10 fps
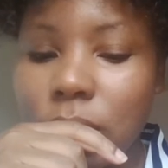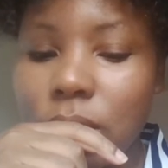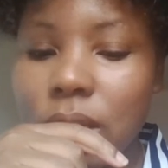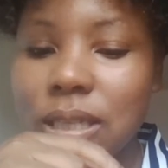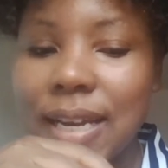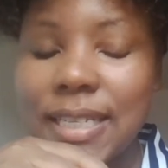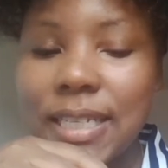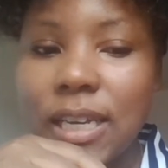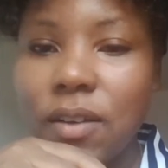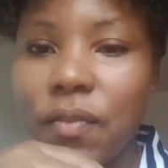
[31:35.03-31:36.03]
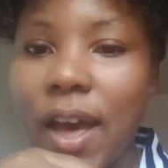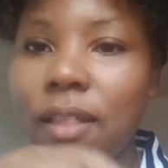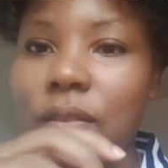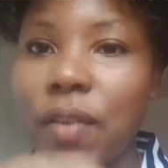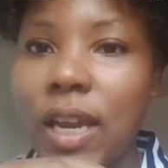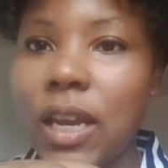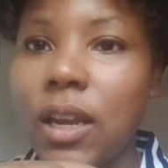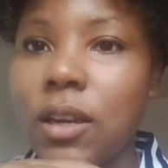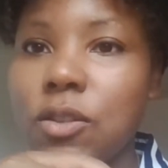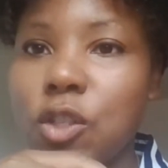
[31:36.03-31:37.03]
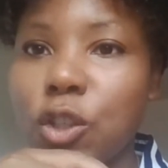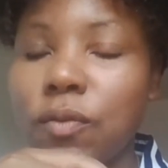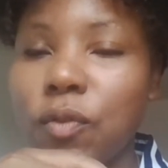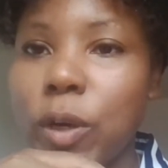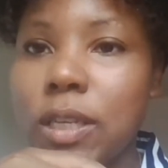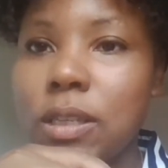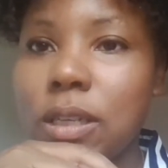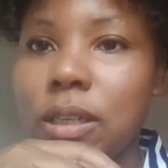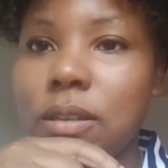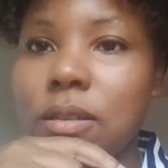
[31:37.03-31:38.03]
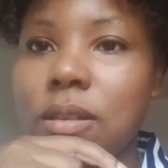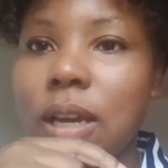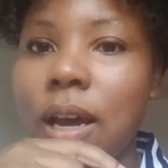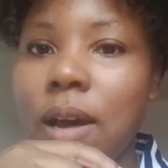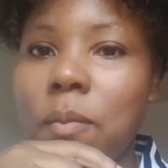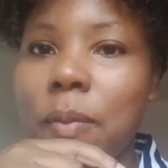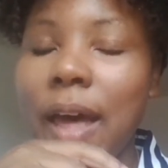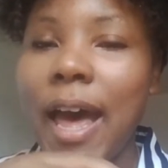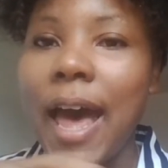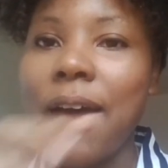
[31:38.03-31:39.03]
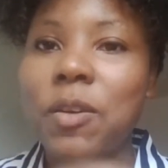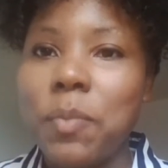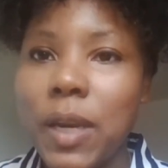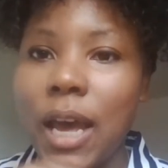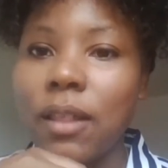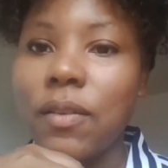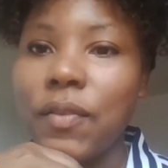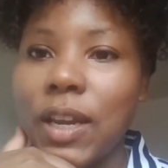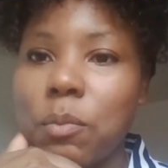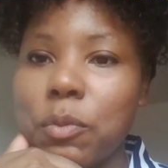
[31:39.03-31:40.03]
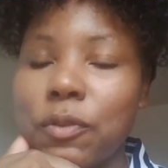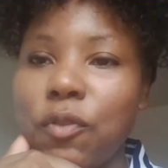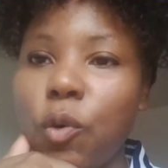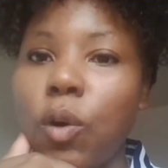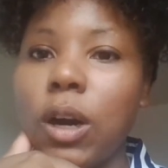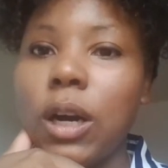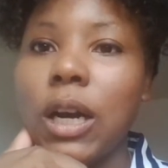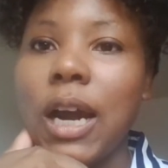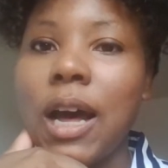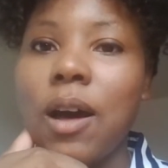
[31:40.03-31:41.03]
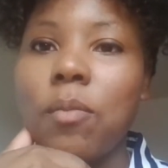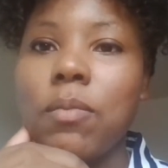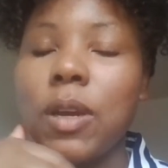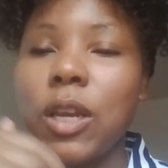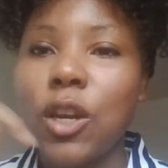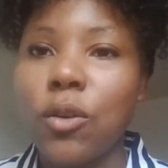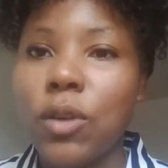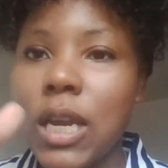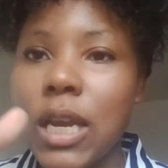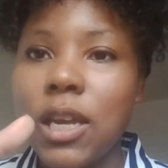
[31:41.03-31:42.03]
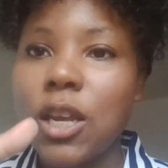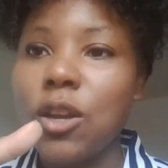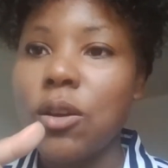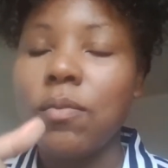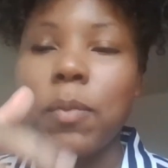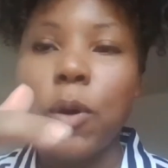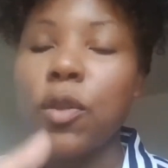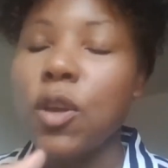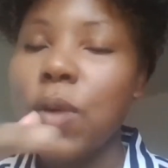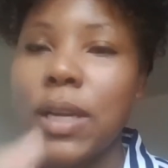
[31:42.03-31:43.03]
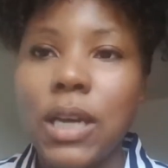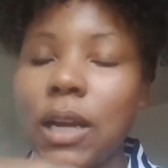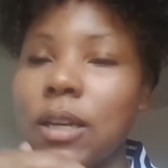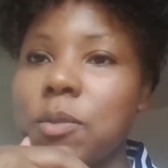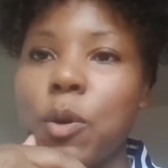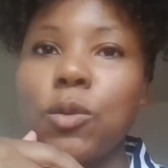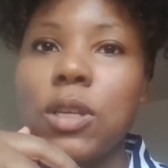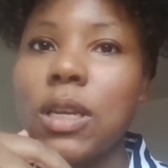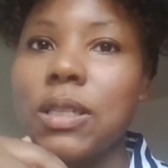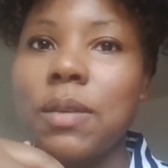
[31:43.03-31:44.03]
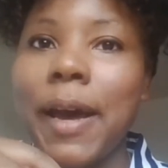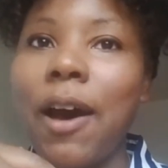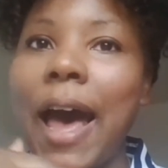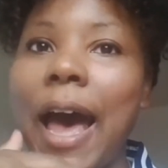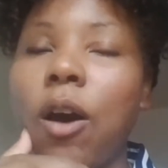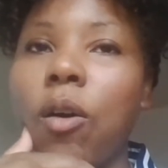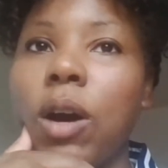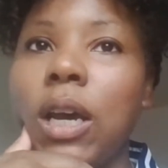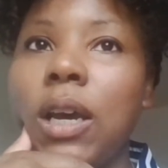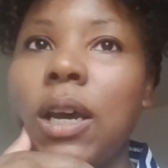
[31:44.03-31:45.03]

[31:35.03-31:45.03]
this idea of elevating certain voices that haven't been elevated before. Nikki, both you and Tanya spoke to this about how